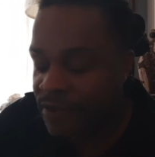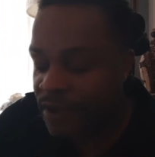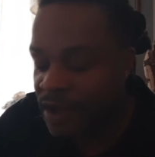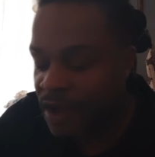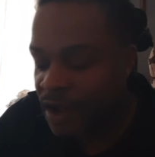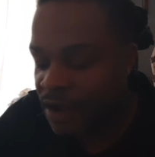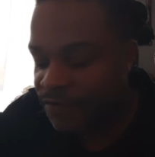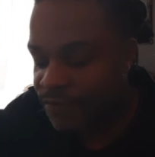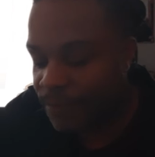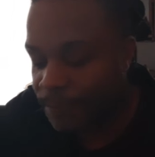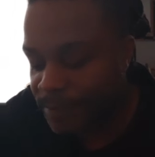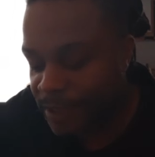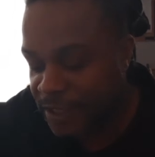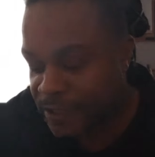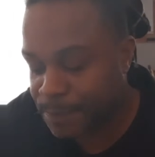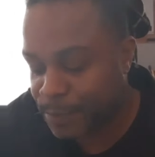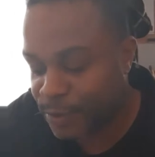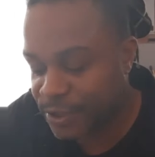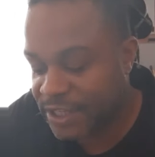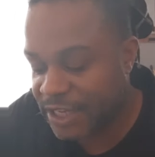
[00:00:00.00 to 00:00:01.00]
from this
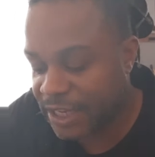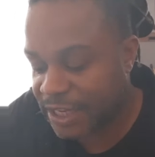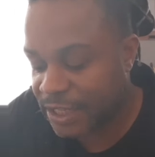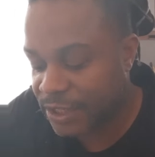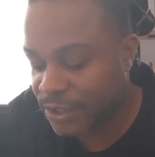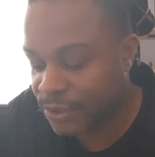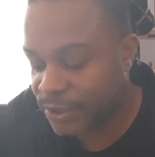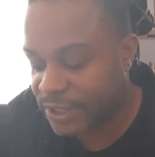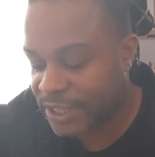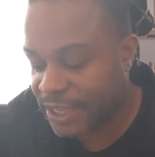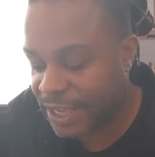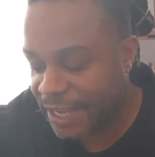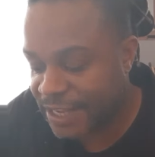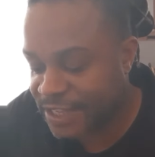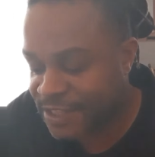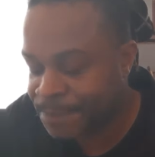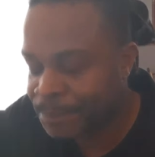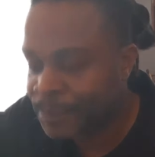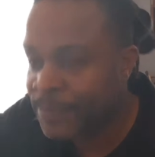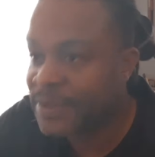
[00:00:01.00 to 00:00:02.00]
particular
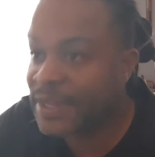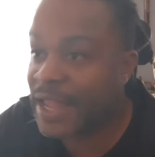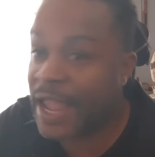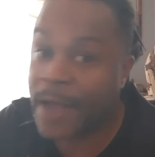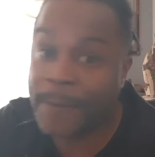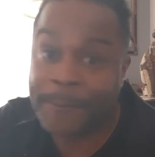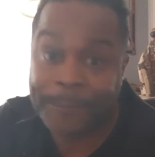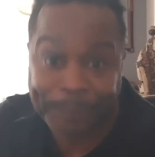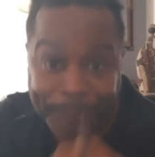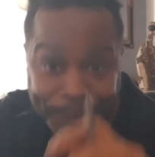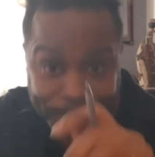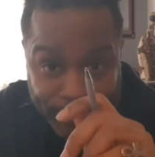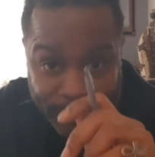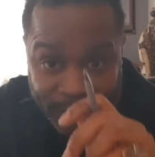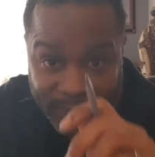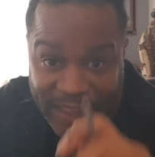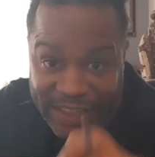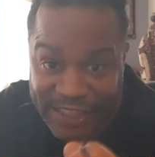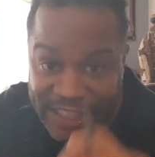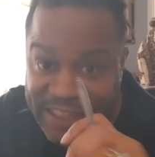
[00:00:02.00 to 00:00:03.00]
case. Now,
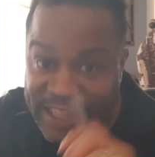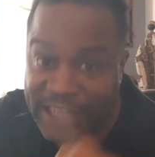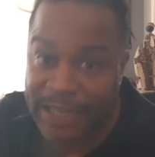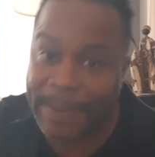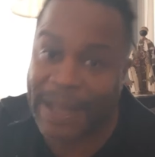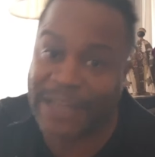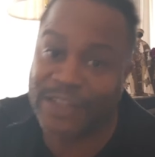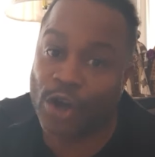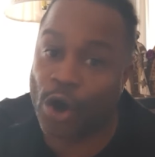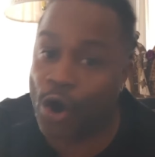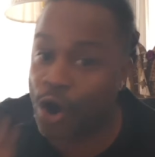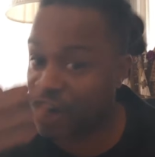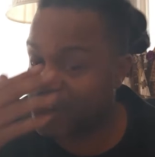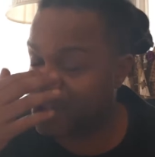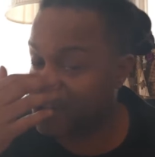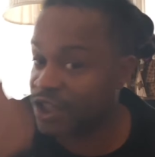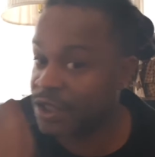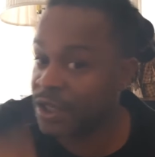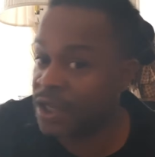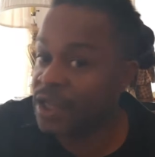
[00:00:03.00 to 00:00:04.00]
the thing about the
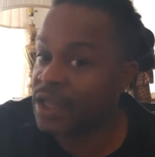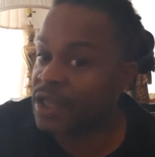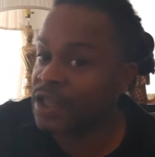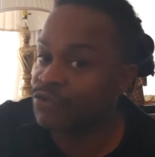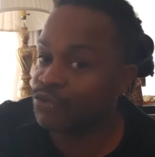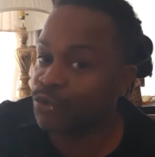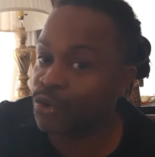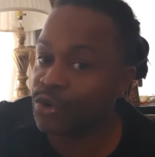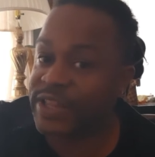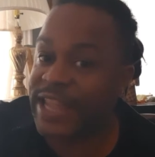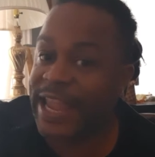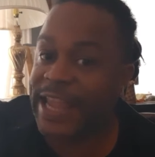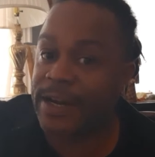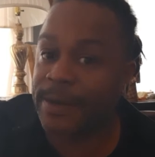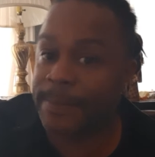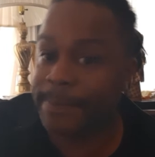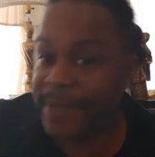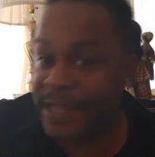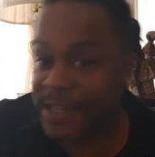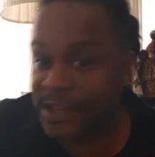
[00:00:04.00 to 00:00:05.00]
auction, Ruth Bader
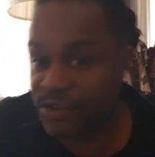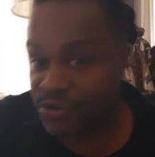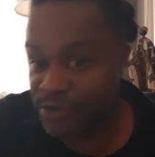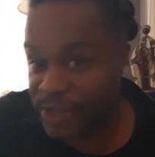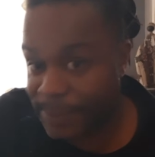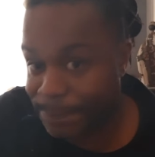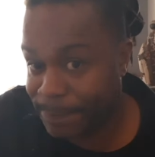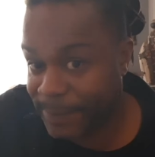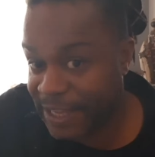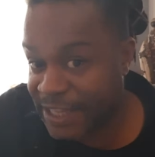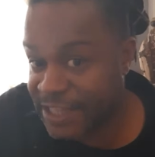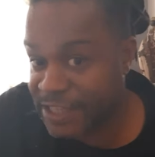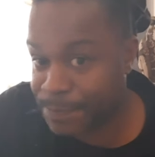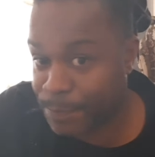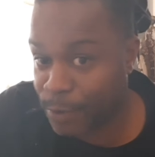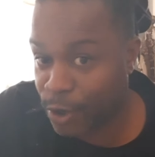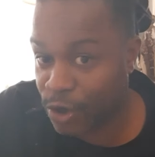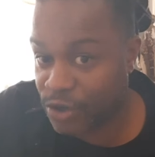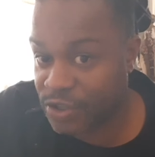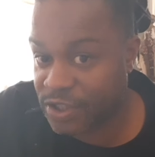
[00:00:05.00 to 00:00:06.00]

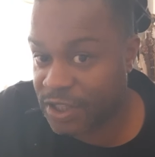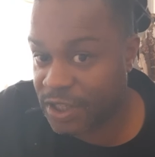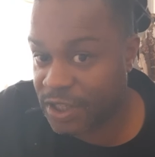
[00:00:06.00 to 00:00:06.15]
Ginsburg's